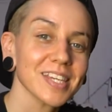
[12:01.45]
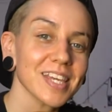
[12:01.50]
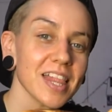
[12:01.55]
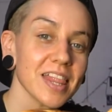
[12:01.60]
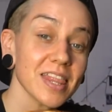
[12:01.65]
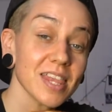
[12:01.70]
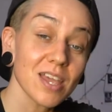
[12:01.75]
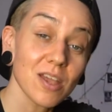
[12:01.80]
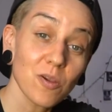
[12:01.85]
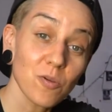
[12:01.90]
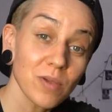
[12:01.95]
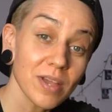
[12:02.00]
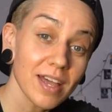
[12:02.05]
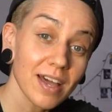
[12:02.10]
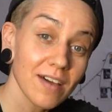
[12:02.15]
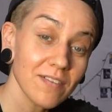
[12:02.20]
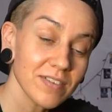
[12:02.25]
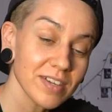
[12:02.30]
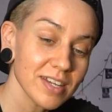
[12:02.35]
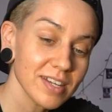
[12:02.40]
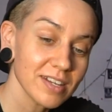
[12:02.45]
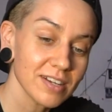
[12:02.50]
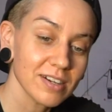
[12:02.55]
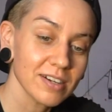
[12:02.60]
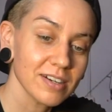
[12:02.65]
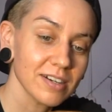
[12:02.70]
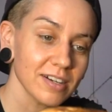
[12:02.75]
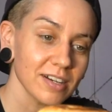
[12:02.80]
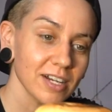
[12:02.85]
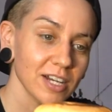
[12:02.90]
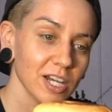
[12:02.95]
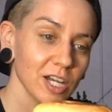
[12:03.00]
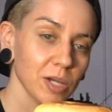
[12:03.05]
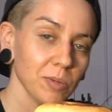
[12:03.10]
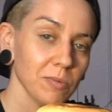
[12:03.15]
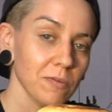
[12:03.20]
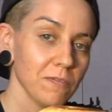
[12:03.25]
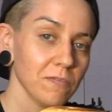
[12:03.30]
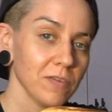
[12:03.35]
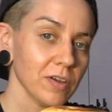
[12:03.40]
there we have it.
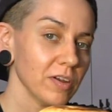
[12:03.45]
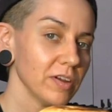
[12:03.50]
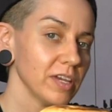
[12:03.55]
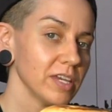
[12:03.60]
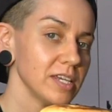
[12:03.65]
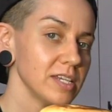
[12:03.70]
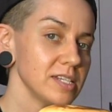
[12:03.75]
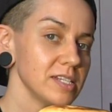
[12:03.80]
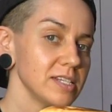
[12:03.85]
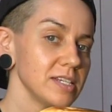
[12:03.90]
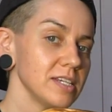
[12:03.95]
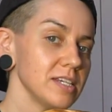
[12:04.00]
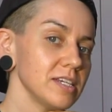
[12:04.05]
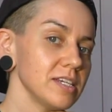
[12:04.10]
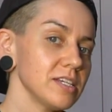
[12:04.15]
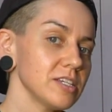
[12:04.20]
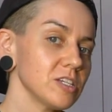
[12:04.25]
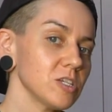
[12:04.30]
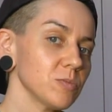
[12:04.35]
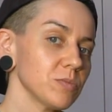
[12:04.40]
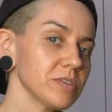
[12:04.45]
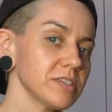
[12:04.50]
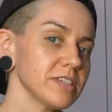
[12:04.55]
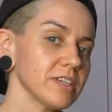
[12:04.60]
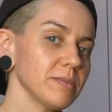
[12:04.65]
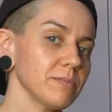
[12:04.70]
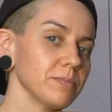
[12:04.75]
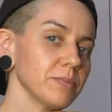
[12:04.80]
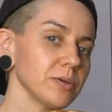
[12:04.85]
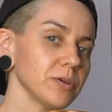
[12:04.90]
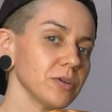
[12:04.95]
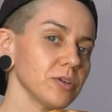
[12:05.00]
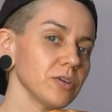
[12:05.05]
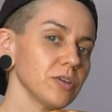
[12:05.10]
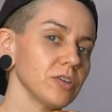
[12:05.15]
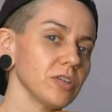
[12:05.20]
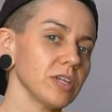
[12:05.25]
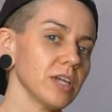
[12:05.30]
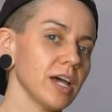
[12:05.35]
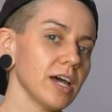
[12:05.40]
Very easy, super
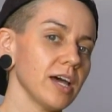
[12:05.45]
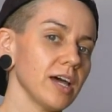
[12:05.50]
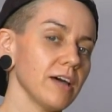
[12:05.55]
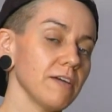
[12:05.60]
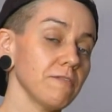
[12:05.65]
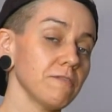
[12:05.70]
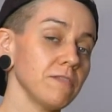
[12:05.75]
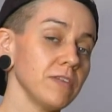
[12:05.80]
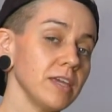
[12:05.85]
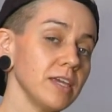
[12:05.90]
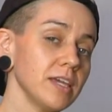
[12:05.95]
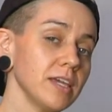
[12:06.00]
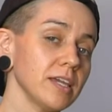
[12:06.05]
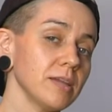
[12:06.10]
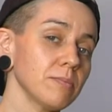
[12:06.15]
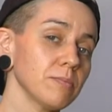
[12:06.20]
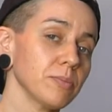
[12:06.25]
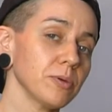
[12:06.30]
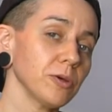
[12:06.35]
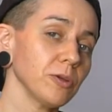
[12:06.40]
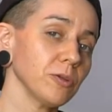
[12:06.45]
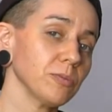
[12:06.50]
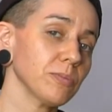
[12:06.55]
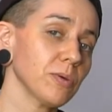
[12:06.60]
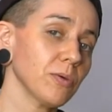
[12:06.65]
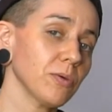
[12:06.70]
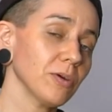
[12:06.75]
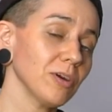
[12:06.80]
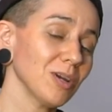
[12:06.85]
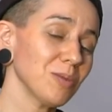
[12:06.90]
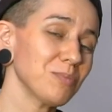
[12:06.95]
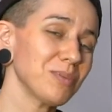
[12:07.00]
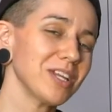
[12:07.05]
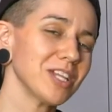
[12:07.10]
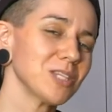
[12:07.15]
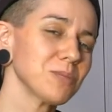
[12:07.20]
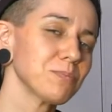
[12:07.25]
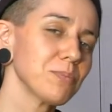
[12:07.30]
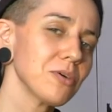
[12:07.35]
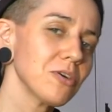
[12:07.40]
simple, vegan pulled pork, but
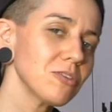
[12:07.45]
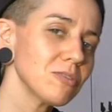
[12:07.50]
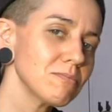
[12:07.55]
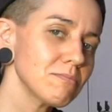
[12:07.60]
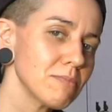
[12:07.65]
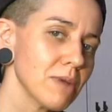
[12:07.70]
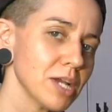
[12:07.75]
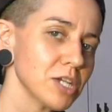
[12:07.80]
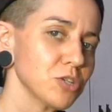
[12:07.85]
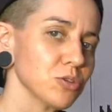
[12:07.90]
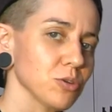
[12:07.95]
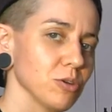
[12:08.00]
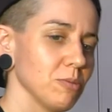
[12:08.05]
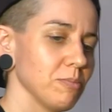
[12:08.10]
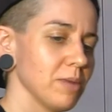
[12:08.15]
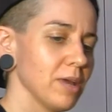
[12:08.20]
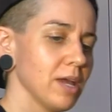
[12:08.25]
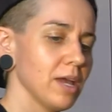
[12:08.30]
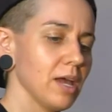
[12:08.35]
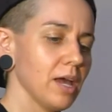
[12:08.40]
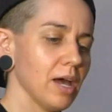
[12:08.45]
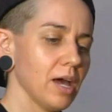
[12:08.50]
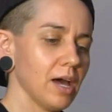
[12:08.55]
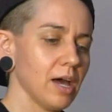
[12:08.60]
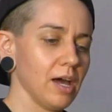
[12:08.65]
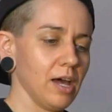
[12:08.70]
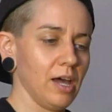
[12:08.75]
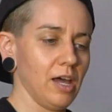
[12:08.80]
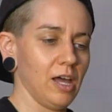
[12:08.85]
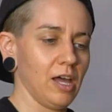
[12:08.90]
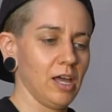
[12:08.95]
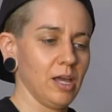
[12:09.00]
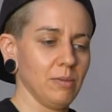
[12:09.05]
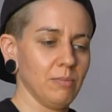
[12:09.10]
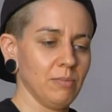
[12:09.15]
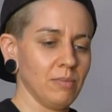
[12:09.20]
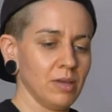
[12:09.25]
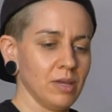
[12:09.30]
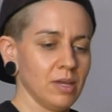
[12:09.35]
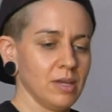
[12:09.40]
it's pulled mushroom.
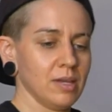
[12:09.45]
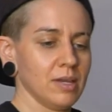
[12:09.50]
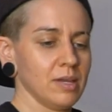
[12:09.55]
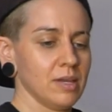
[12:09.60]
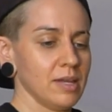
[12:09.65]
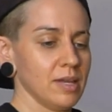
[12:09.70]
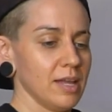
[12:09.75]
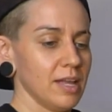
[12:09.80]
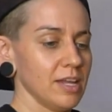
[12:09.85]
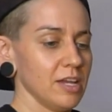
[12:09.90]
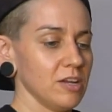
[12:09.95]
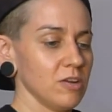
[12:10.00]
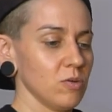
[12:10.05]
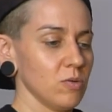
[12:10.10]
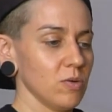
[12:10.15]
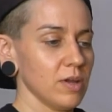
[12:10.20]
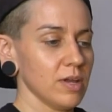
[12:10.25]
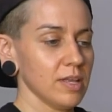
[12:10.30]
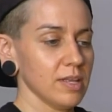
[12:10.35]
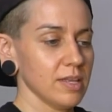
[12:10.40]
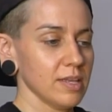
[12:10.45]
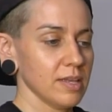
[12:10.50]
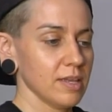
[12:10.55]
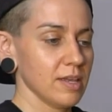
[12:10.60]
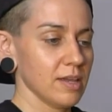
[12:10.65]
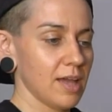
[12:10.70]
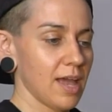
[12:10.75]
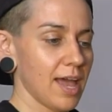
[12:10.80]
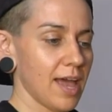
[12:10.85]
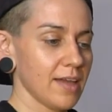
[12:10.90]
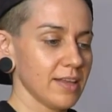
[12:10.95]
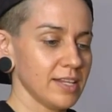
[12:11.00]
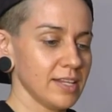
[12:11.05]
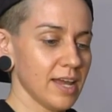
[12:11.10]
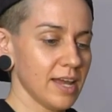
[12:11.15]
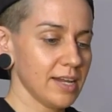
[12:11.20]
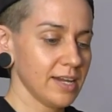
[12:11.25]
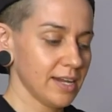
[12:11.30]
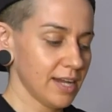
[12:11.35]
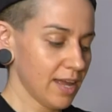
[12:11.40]
And you know what? I
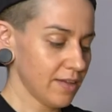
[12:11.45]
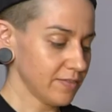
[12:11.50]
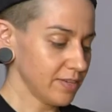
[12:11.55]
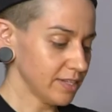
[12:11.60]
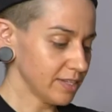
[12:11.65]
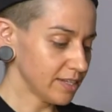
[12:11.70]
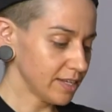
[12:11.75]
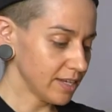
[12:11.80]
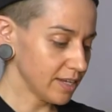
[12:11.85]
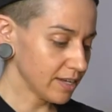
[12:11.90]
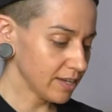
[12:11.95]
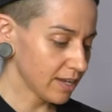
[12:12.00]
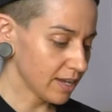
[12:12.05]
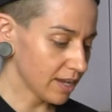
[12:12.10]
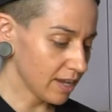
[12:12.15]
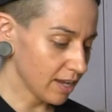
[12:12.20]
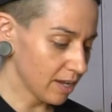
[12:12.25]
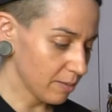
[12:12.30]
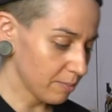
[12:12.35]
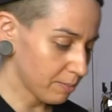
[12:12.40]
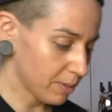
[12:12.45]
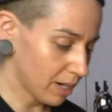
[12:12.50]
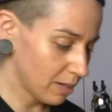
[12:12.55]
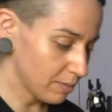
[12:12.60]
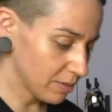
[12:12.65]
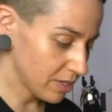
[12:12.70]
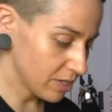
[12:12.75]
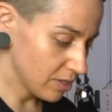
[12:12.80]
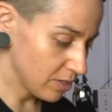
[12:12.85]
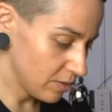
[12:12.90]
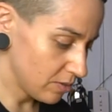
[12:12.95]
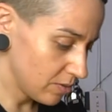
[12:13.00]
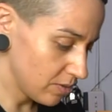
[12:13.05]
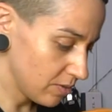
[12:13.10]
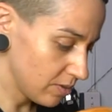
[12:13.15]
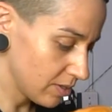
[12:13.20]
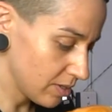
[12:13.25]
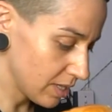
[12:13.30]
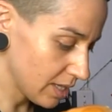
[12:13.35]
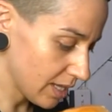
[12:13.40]
didn't have anything
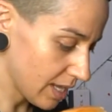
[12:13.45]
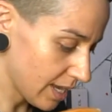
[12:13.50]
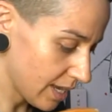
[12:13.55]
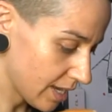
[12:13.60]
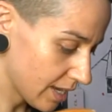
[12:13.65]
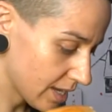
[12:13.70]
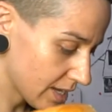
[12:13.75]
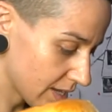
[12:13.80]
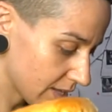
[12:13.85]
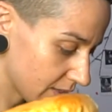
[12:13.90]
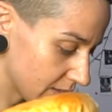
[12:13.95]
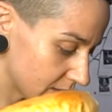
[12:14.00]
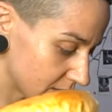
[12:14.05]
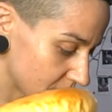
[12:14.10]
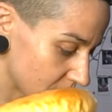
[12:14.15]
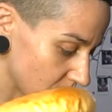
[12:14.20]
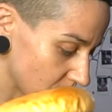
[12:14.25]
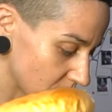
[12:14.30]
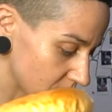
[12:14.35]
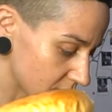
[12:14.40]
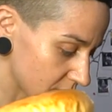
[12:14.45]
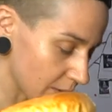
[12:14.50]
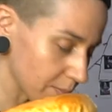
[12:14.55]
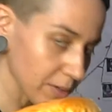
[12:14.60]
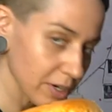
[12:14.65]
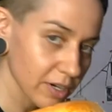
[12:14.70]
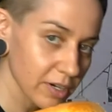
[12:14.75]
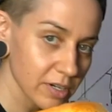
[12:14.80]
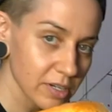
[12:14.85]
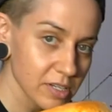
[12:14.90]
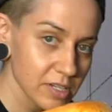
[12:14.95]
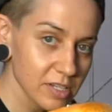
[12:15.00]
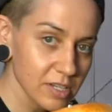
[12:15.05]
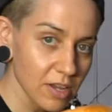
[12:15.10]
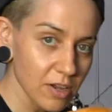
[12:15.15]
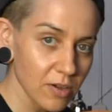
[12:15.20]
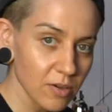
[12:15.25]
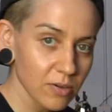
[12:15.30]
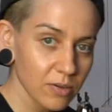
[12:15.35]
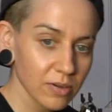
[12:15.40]
barbecue like this whole summer,
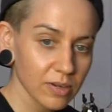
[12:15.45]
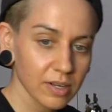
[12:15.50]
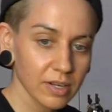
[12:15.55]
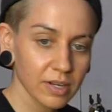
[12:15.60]
so